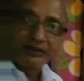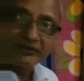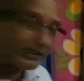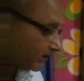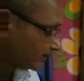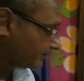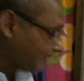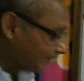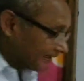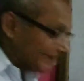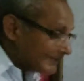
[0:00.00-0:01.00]
Now see,
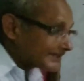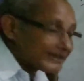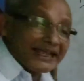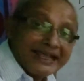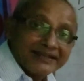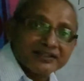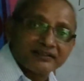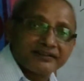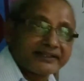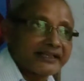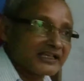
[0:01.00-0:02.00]
there is an
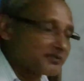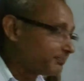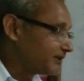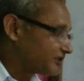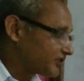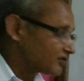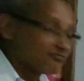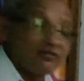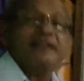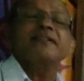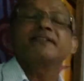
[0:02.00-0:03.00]
action that has been
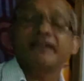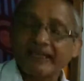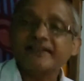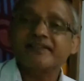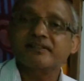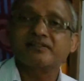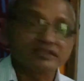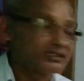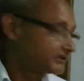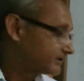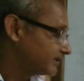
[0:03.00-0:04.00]
done. What is the action
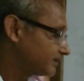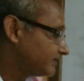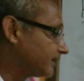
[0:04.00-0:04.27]
done?